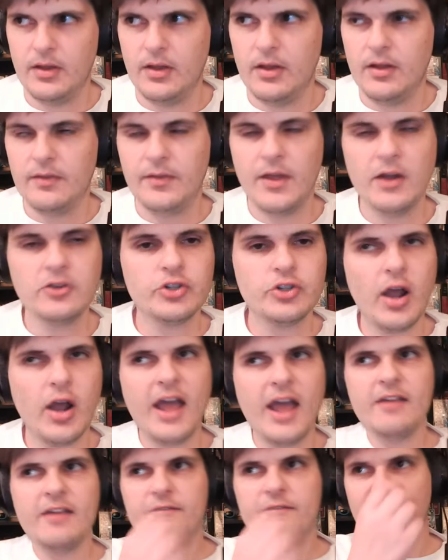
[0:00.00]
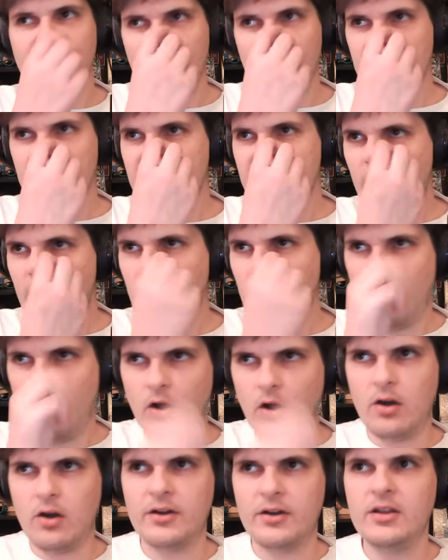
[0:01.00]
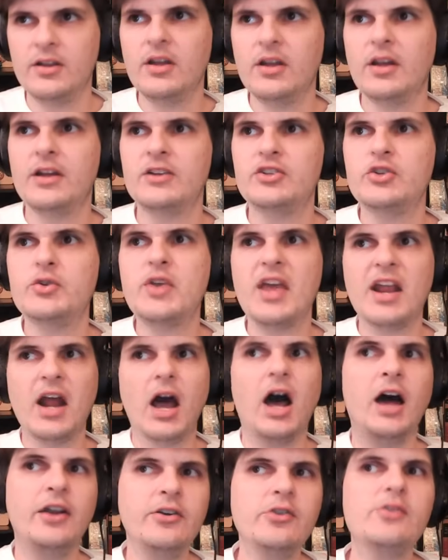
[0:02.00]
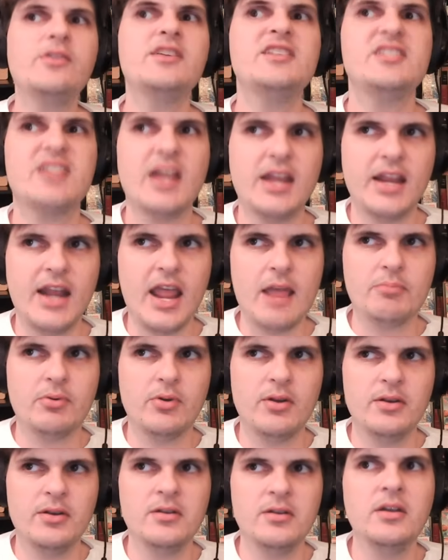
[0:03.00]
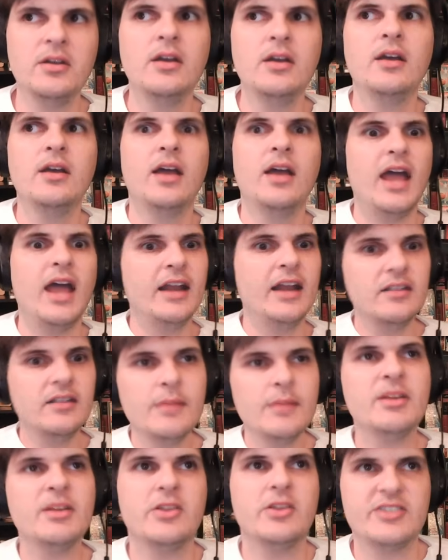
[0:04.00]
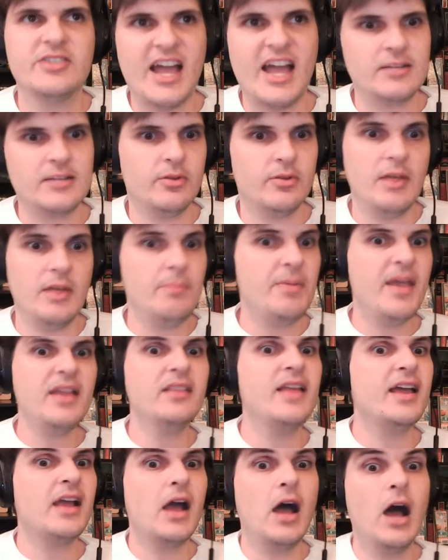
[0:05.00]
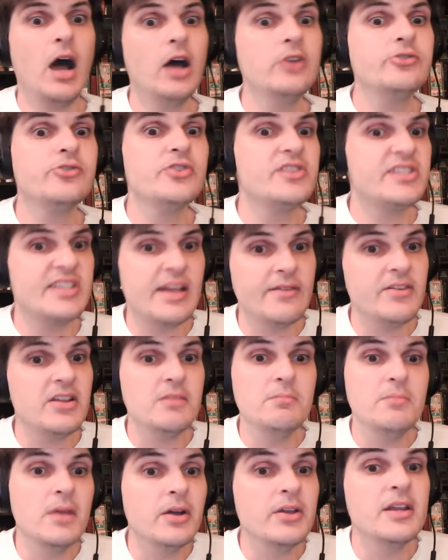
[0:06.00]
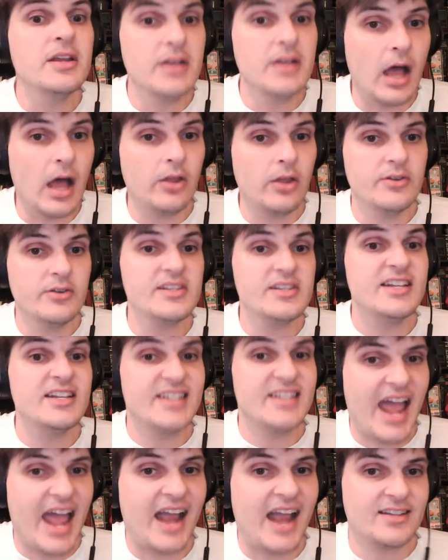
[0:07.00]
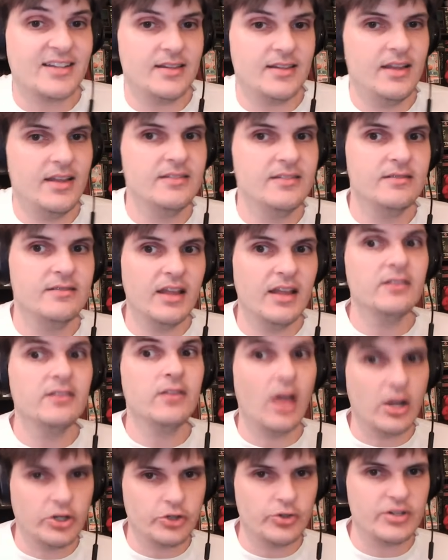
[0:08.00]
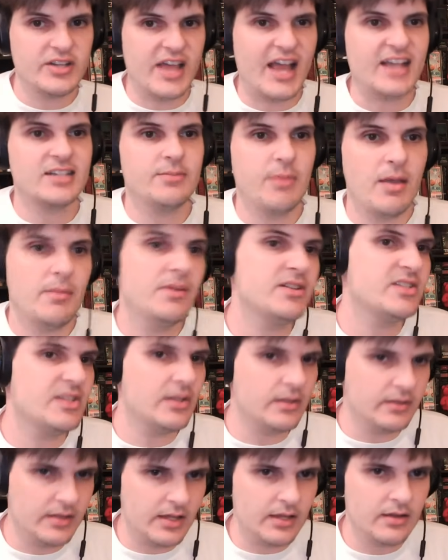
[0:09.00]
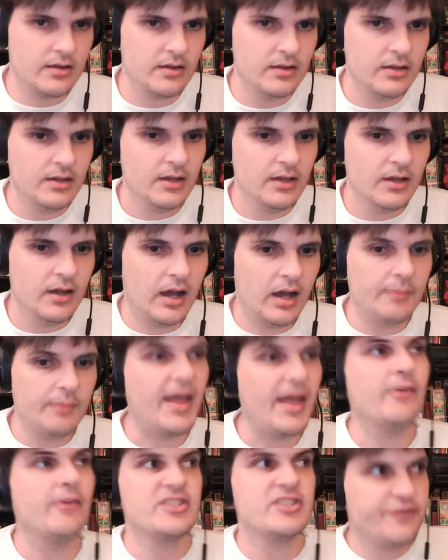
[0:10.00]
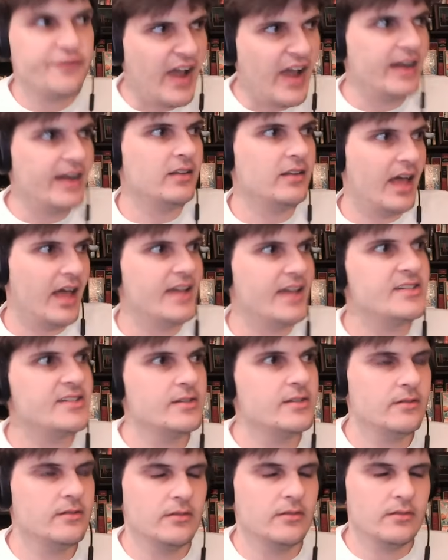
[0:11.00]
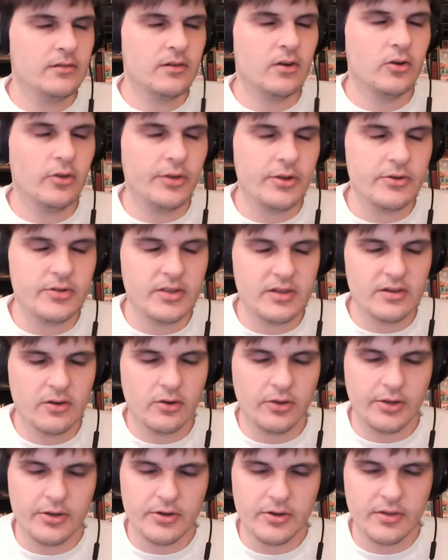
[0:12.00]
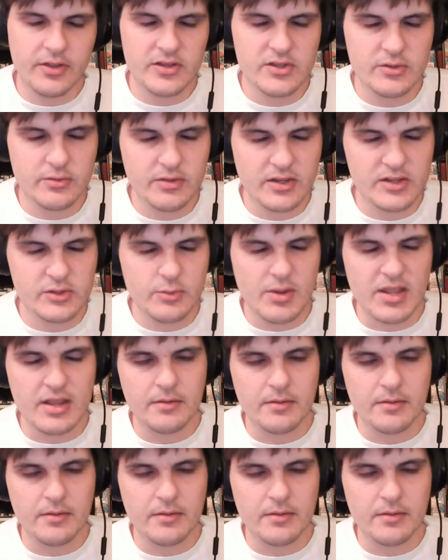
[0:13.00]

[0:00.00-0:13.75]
they're trying very very hard to get under the second apron and limit their tax bill. They paid like $170 million in tax and in, in, luxury tax payments to the league. Um, that was finalized earlier earlier this this week.